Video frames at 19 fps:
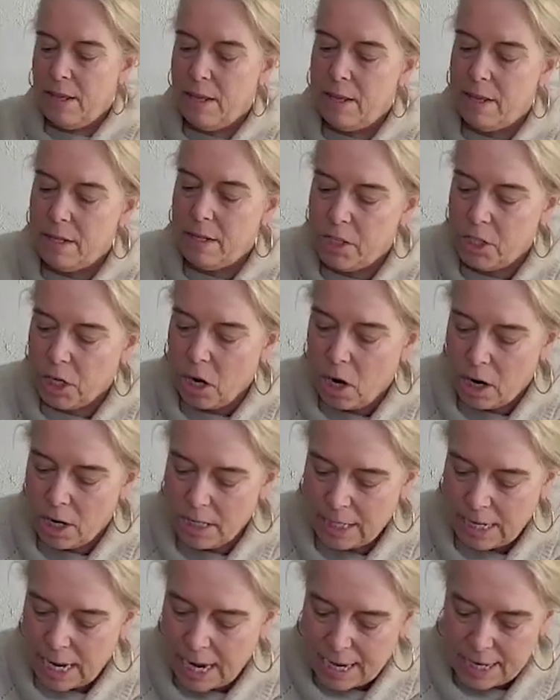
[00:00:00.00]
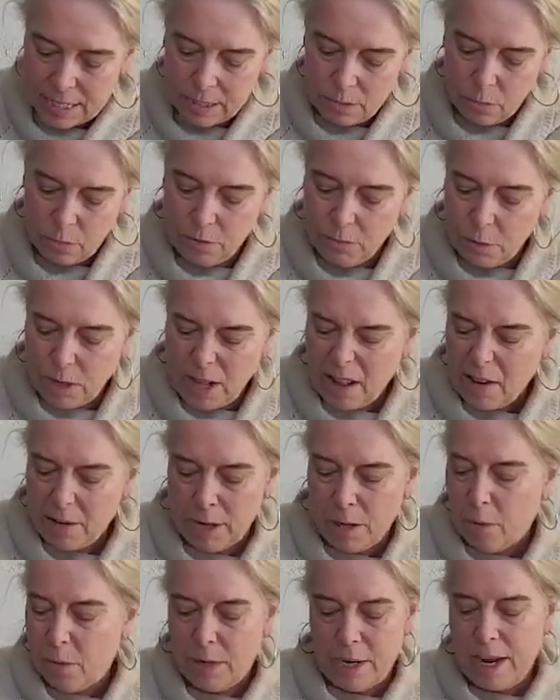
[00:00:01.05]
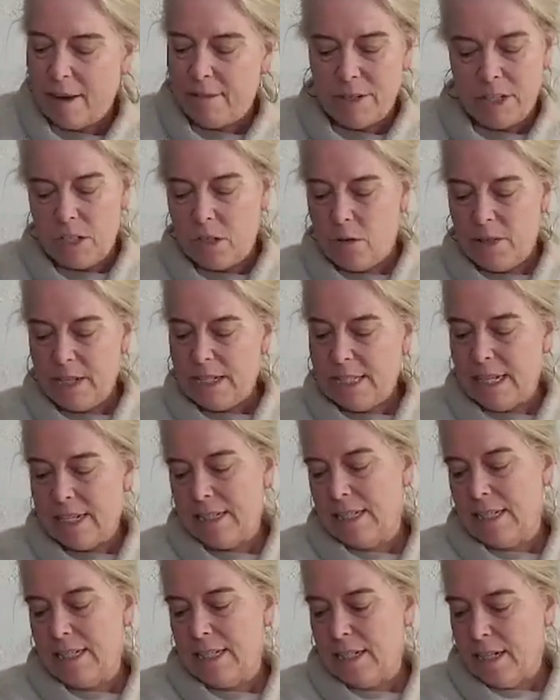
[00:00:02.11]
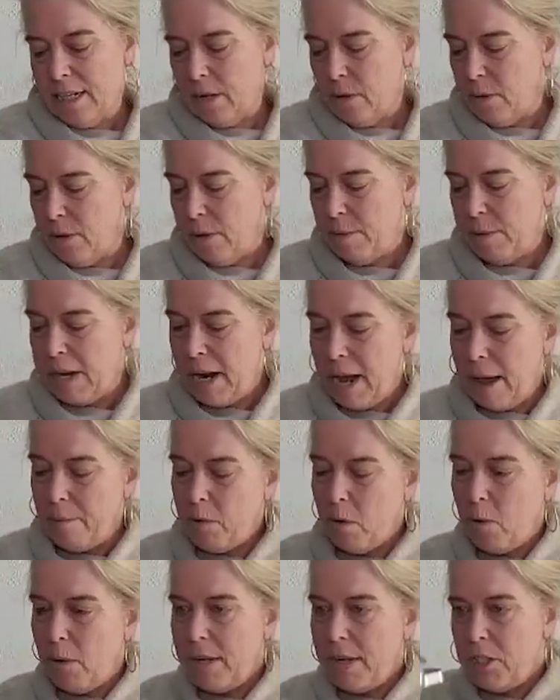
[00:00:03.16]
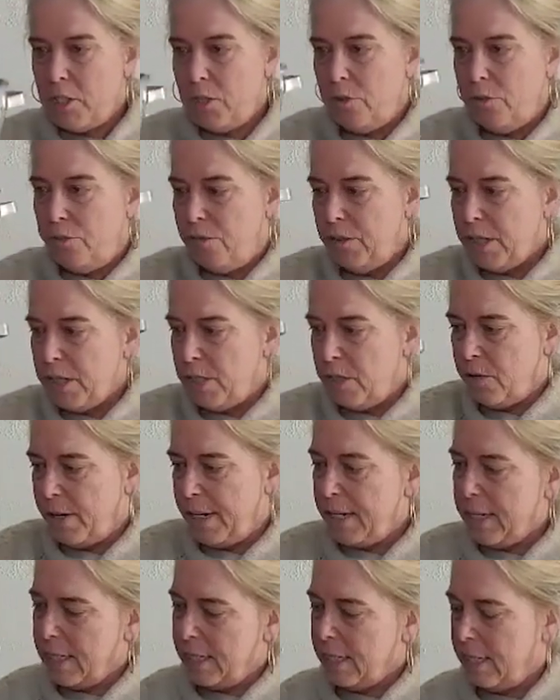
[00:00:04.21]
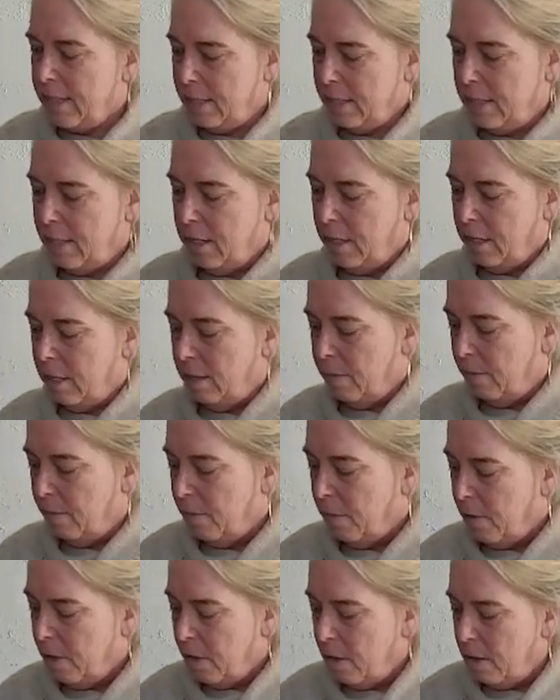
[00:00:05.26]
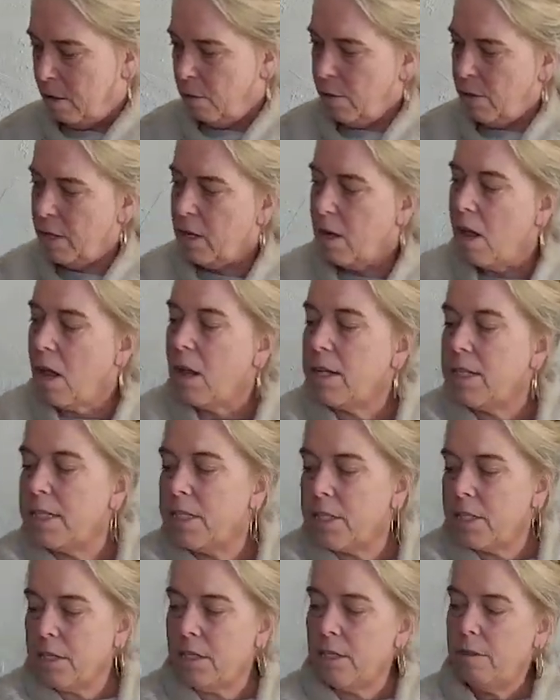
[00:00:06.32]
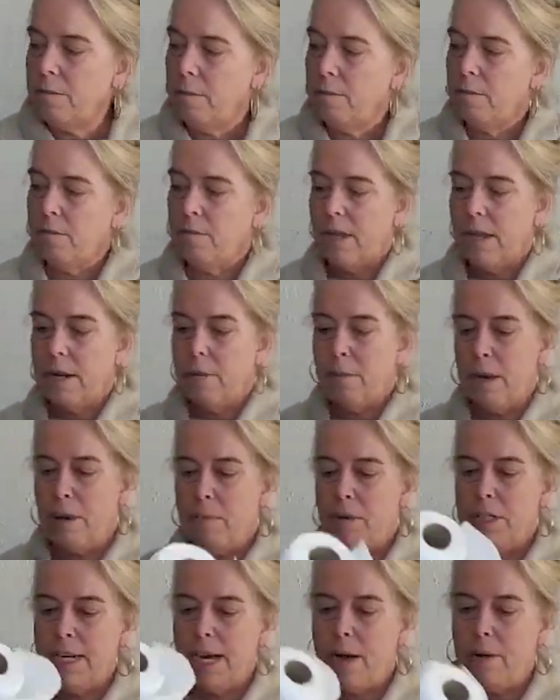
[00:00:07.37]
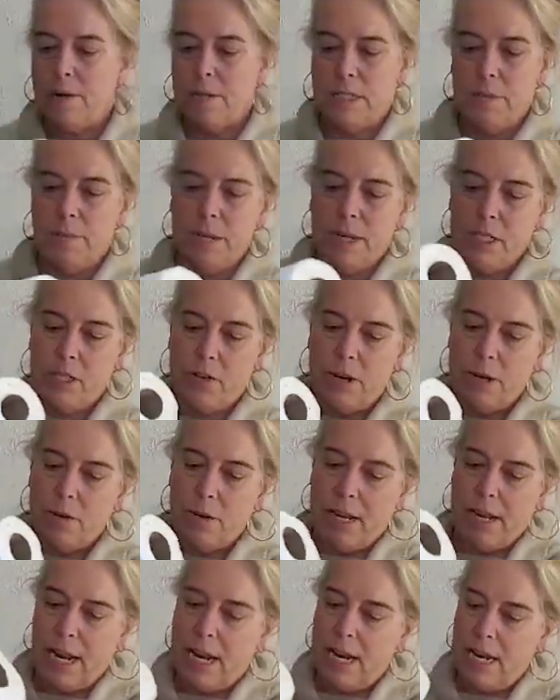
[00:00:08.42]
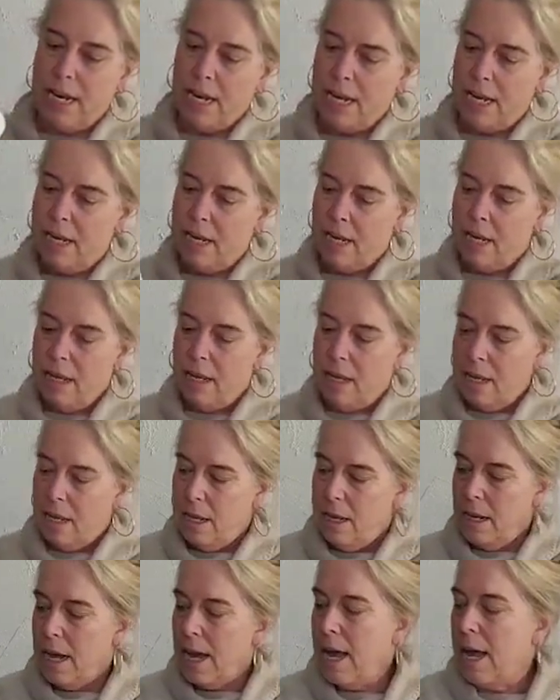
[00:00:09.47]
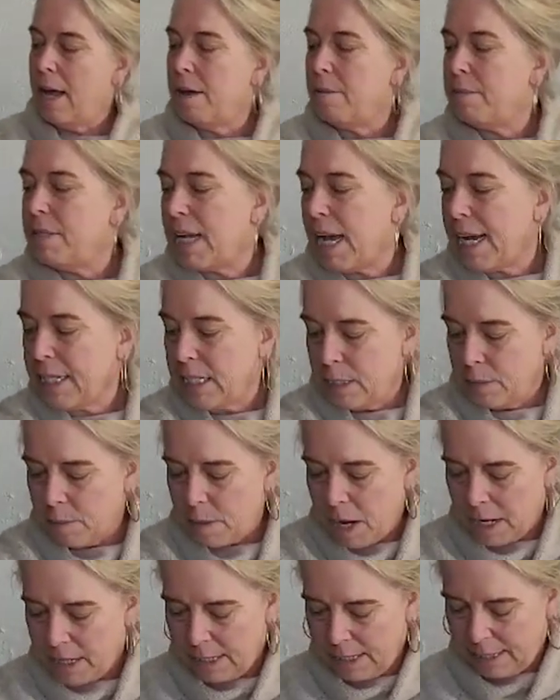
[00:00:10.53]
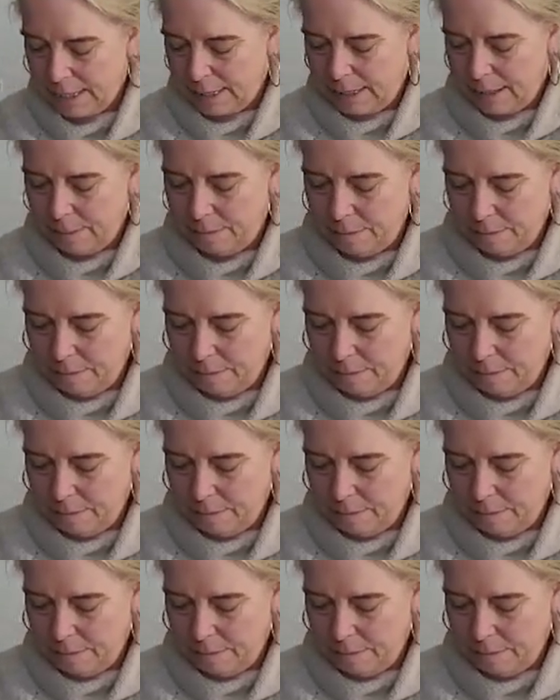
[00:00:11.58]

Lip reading: the Jacquard dyes, with food coloring you wouldn't have to do this because it's a liquid, but I'm going to filter it with a colander and a paper towel to make sure I don't get any dye spots.